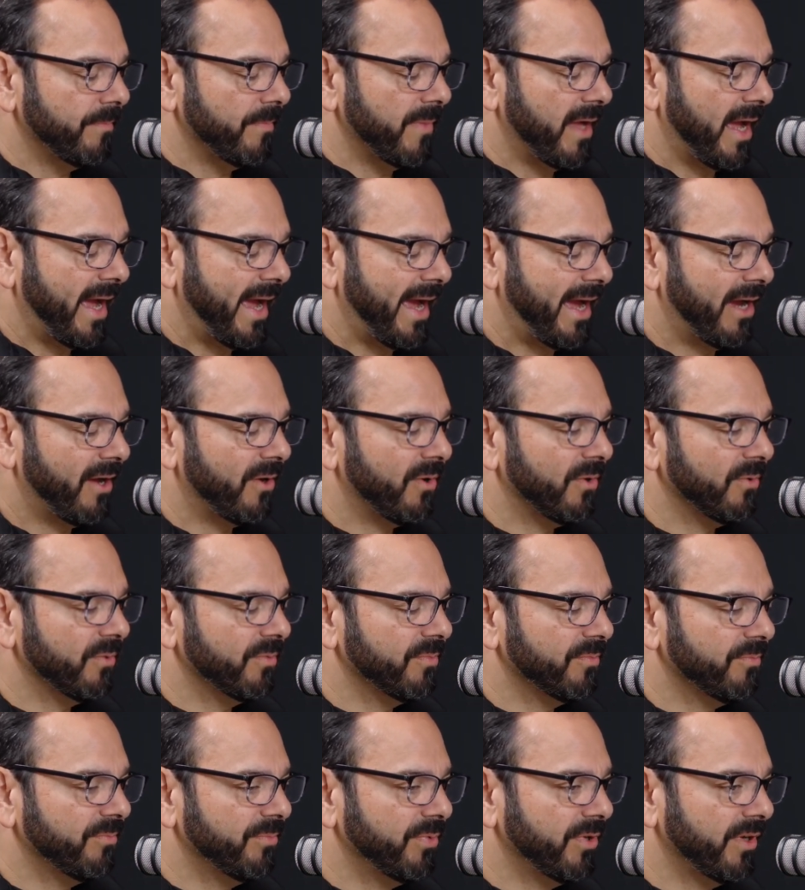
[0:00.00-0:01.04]

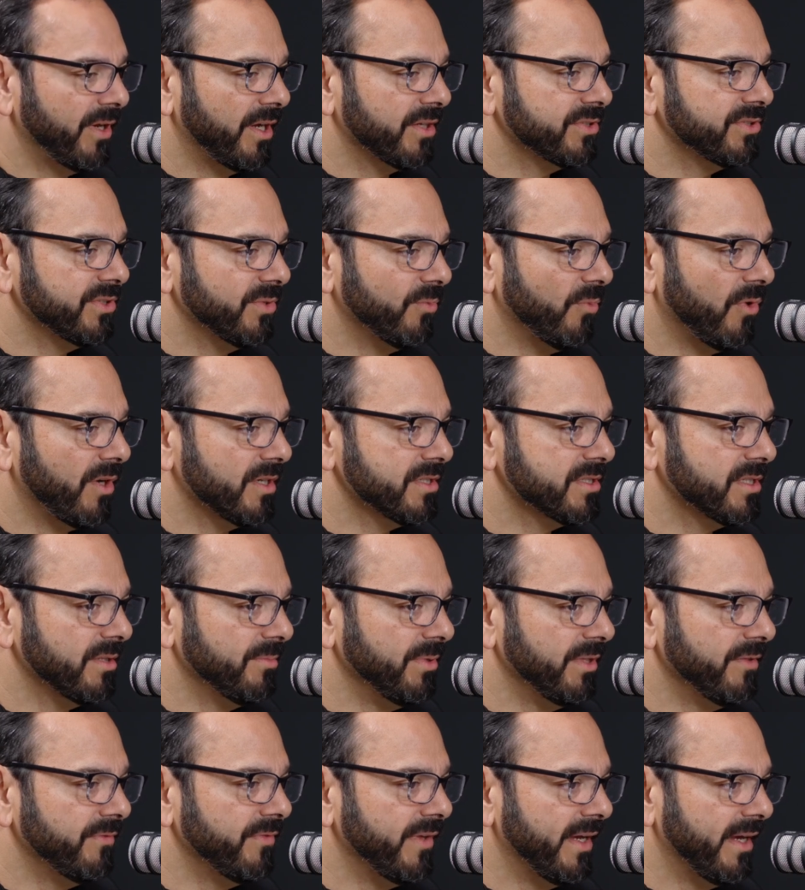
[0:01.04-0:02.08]
how production wants to
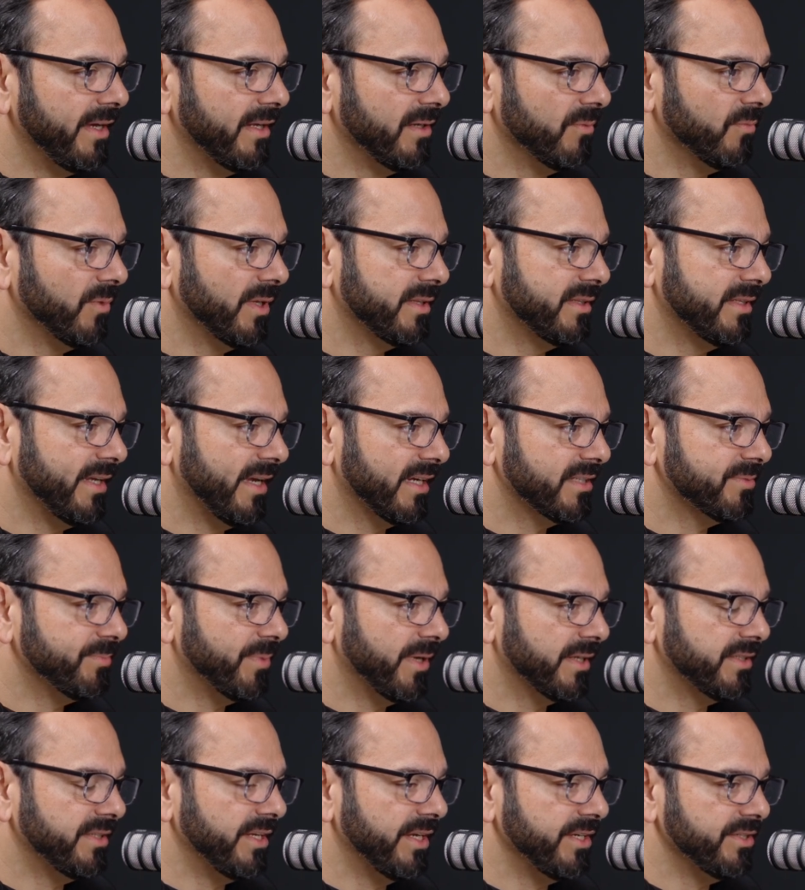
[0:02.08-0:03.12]
be fed and what the
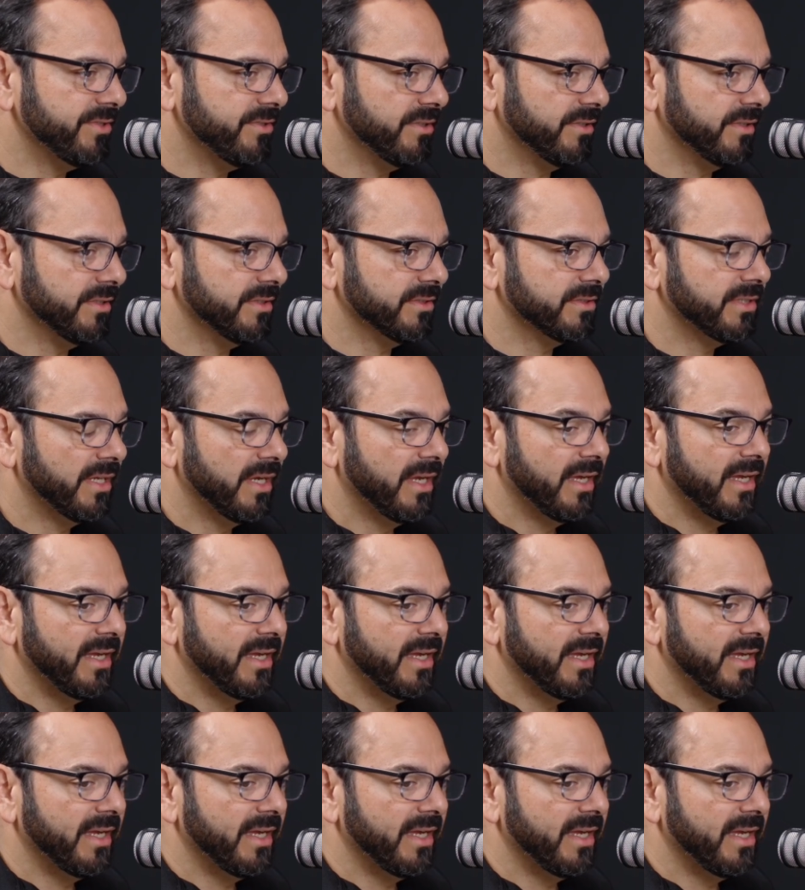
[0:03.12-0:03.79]
expectation is.